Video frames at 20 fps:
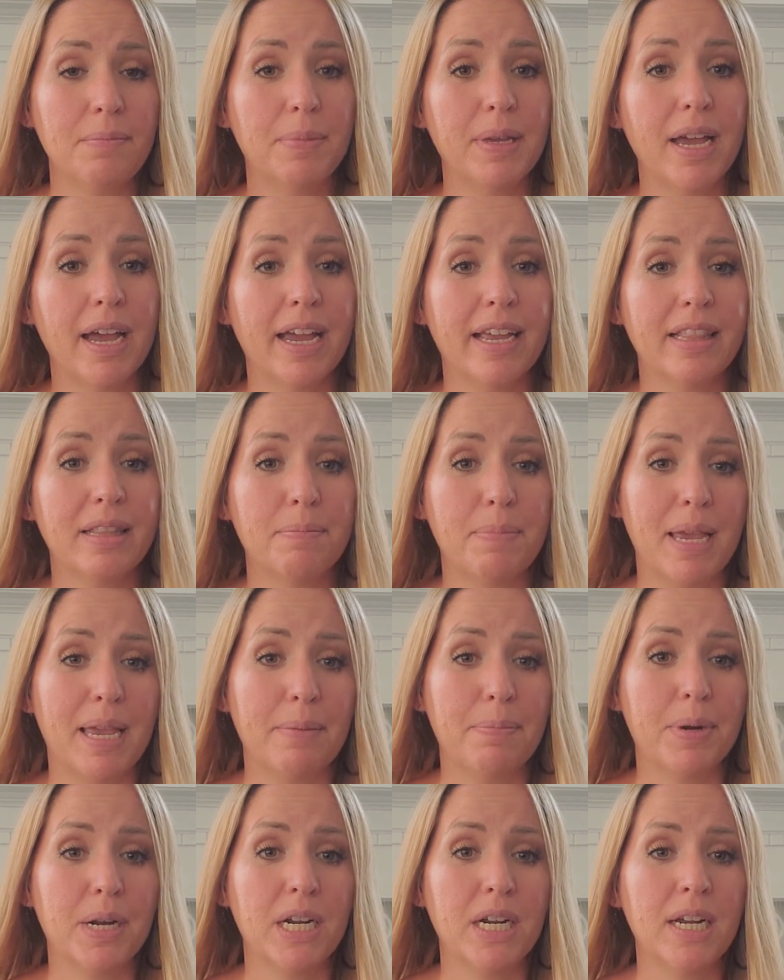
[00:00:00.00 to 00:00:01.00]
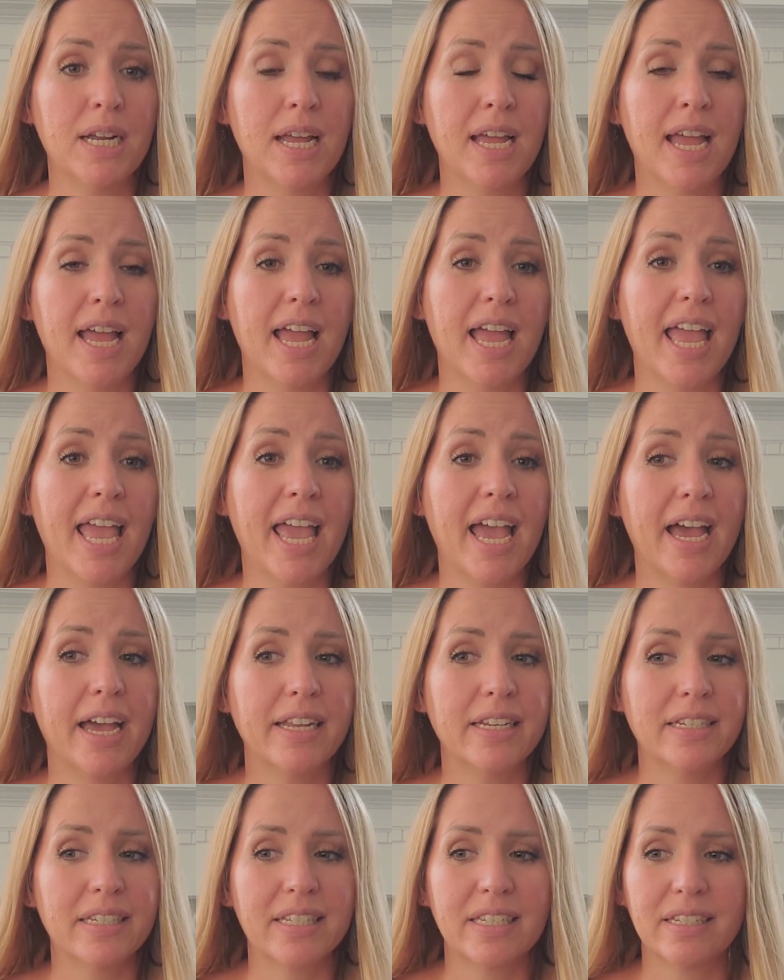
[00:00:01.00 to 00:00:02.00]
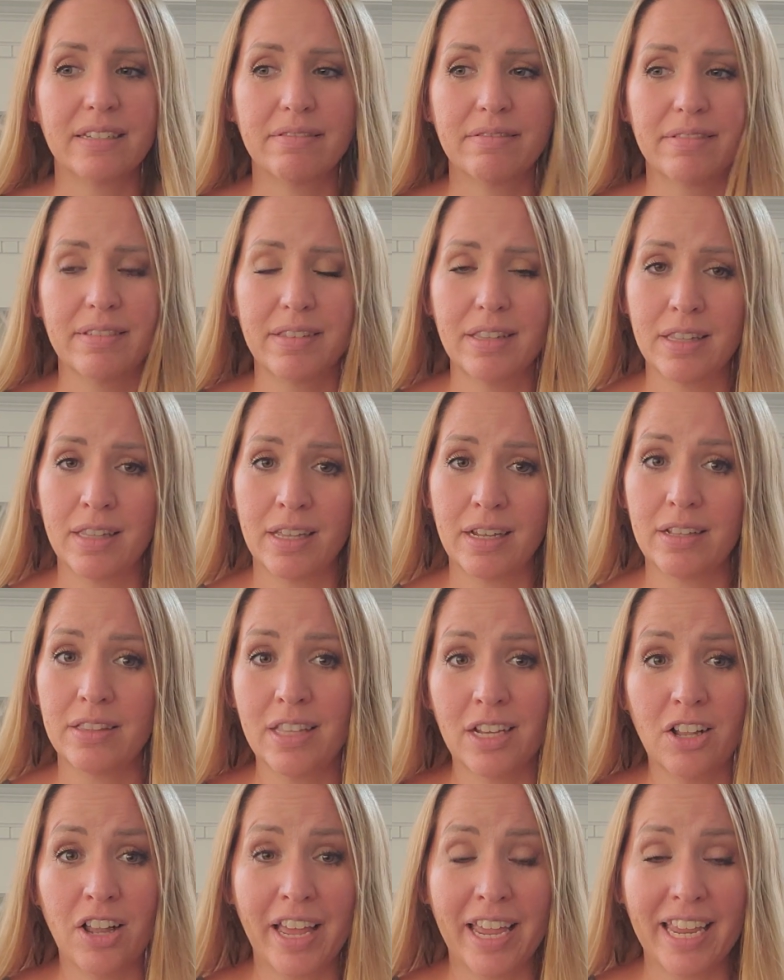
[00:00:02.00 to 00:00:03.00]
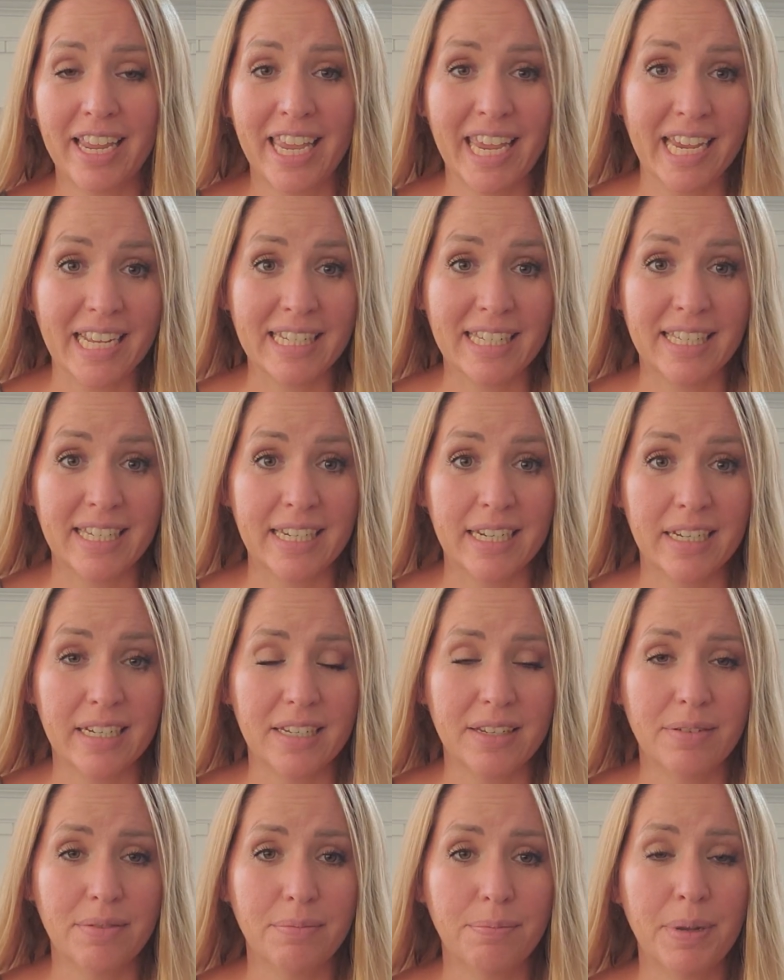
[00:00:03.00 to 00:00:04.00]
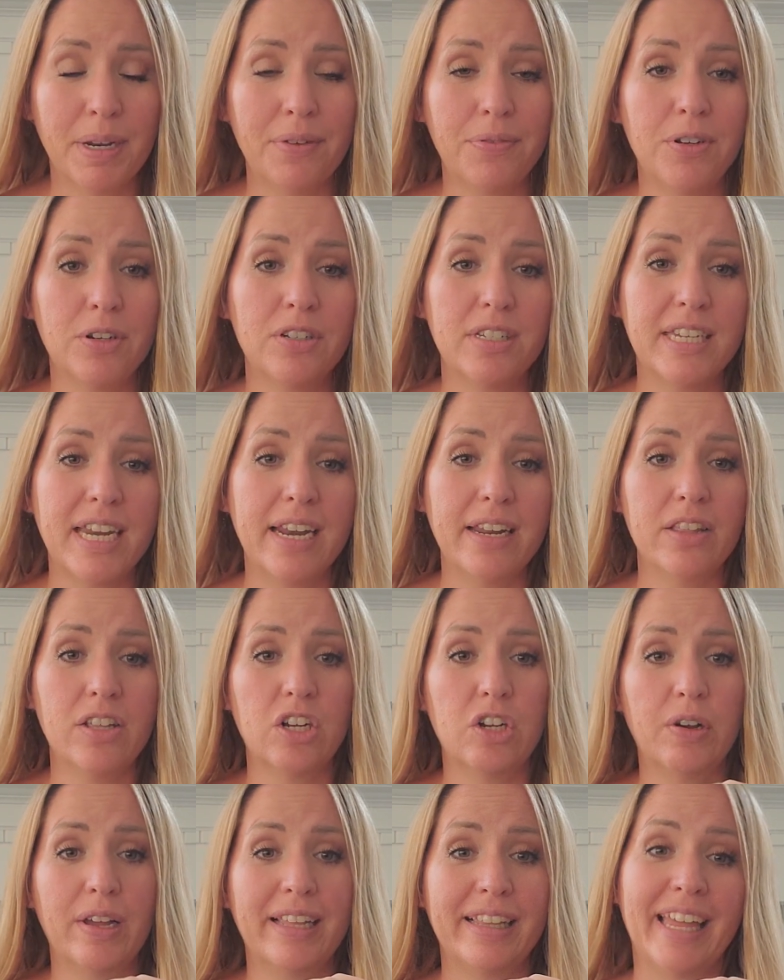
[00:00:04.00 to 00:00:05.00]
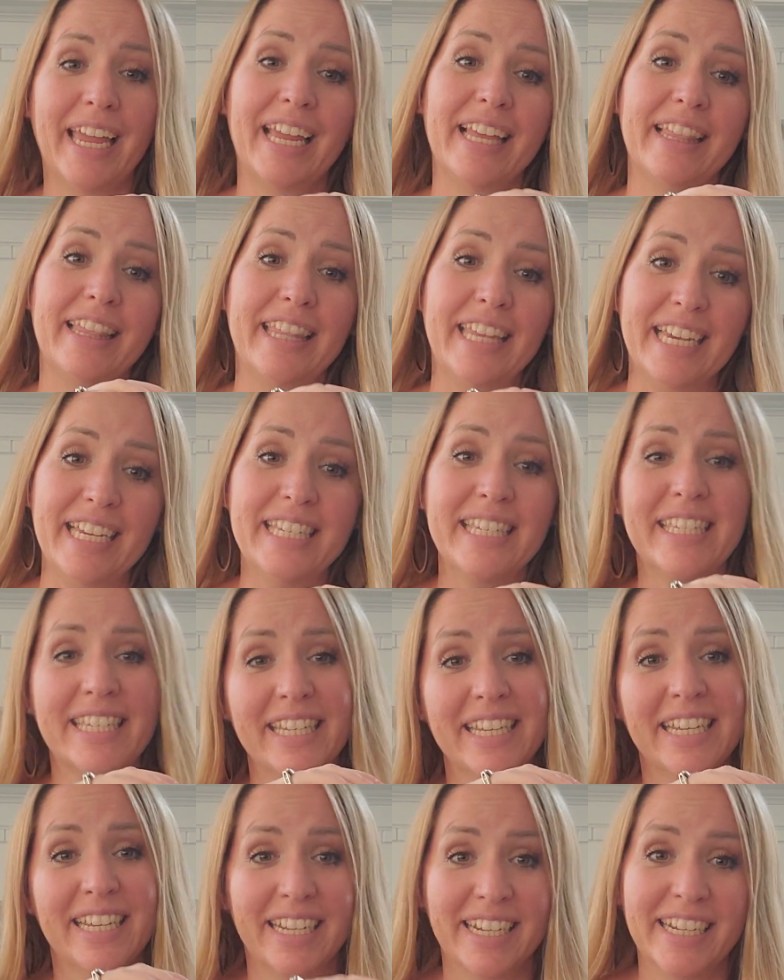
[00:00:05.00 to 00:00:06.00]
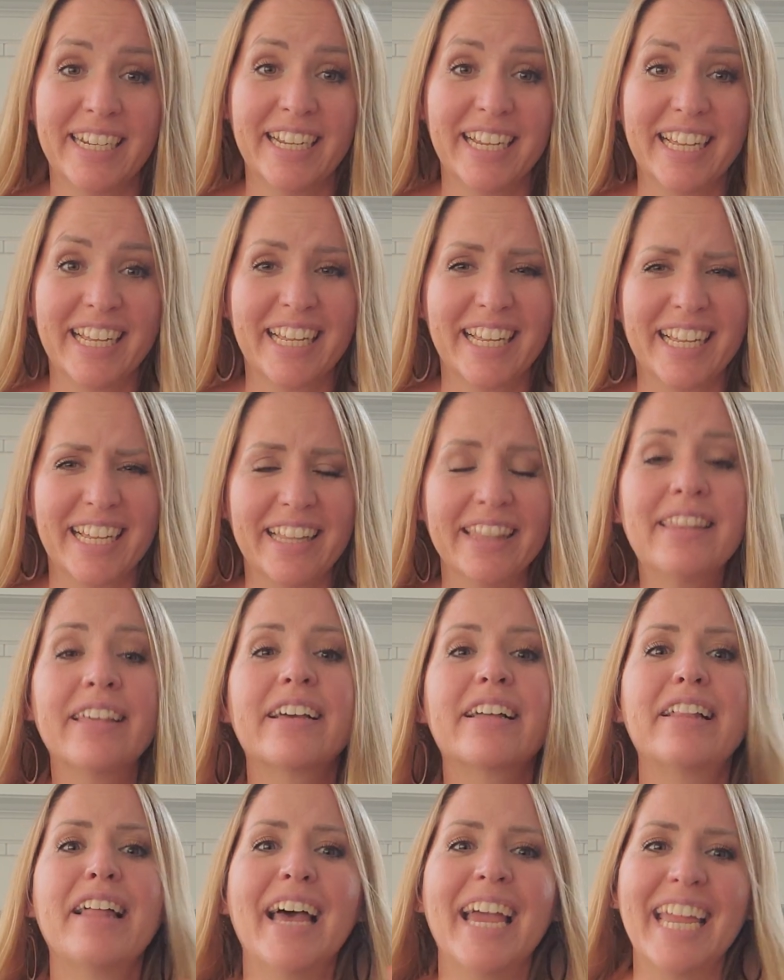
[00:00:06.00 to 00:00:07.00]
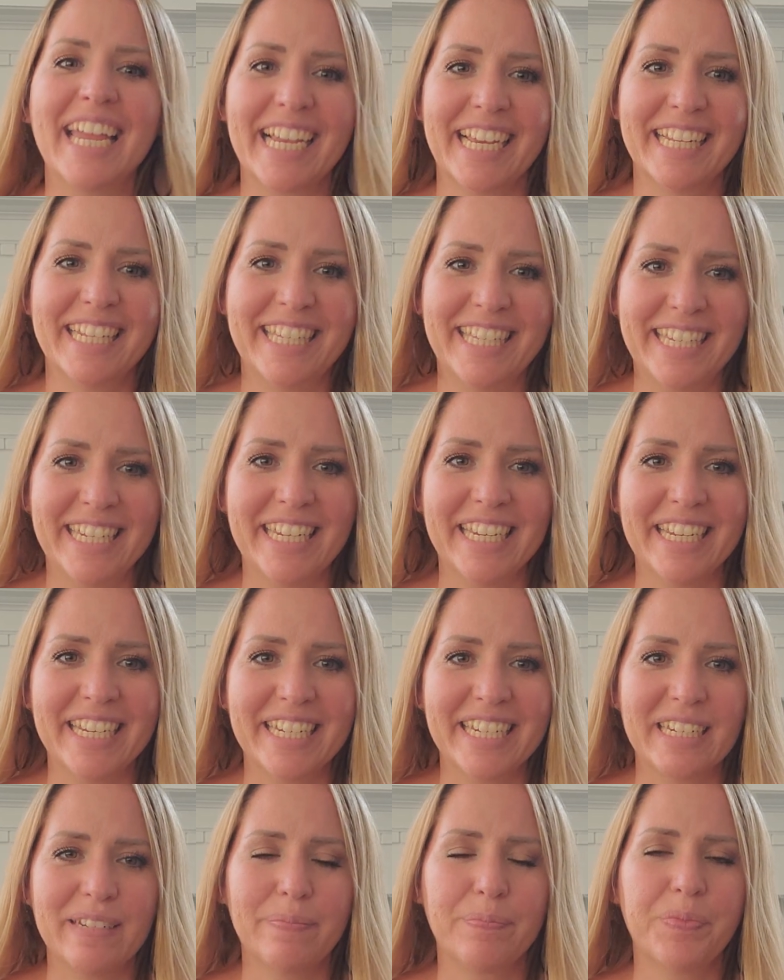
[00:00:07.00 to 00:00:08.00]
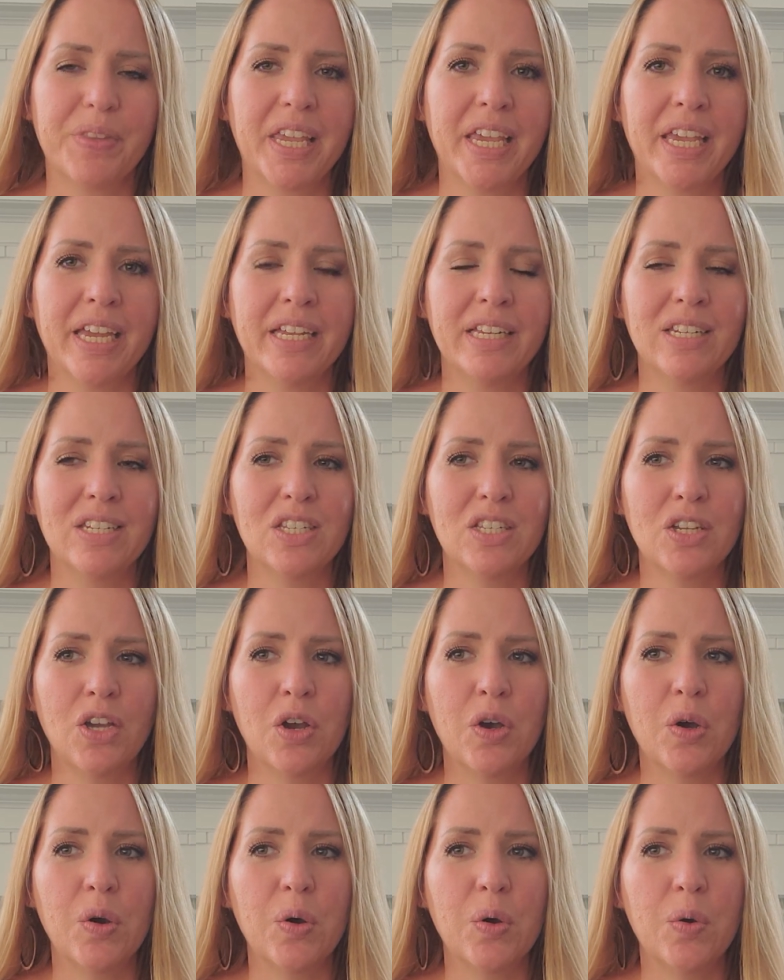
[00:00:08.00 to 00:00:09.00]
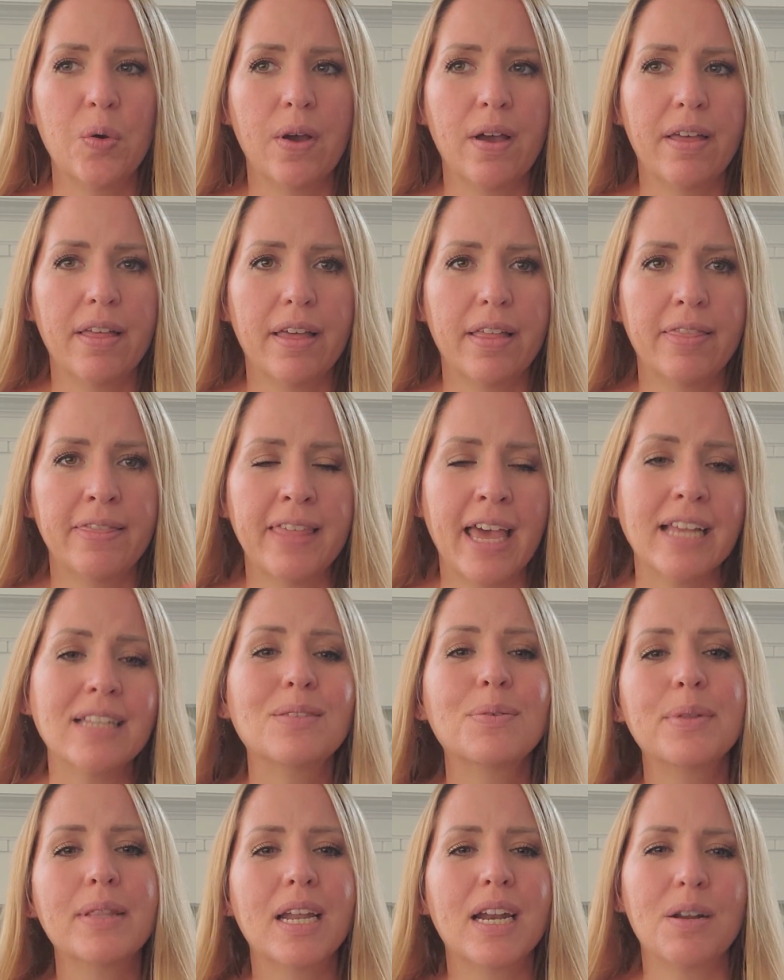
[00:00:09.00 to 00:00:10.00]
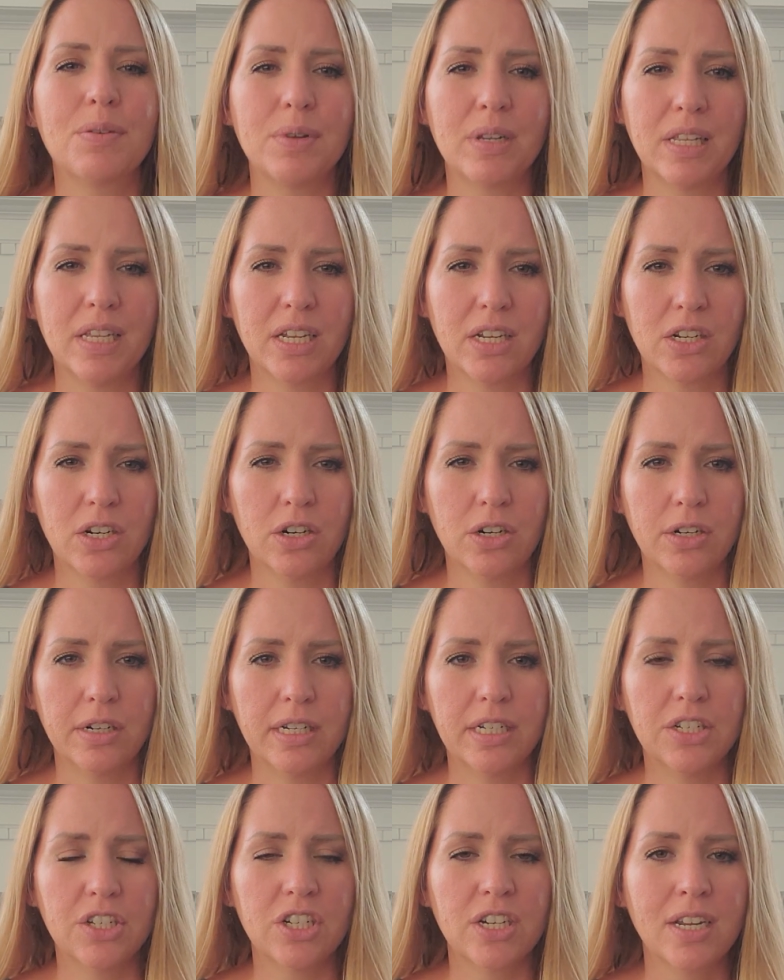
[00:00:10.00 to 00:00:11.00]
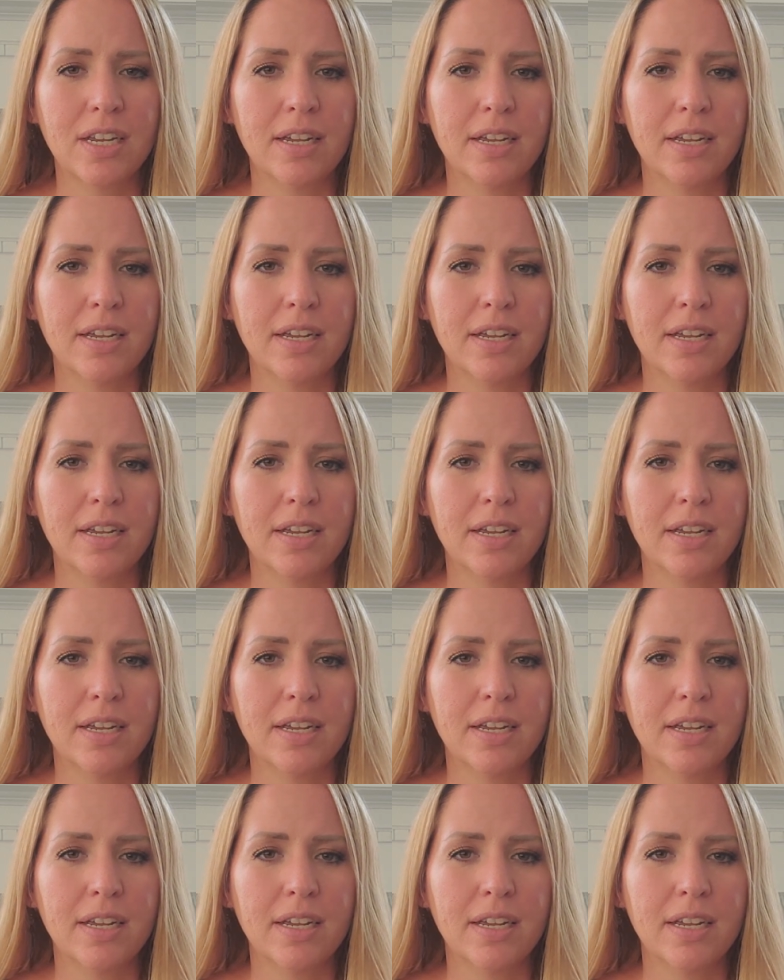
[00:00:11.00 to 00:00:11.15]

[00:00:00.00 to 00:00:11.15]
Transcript: behind the paper and the client can't see it. But if you're standing there going like this, the client can see it. And so that's one that I really encourage.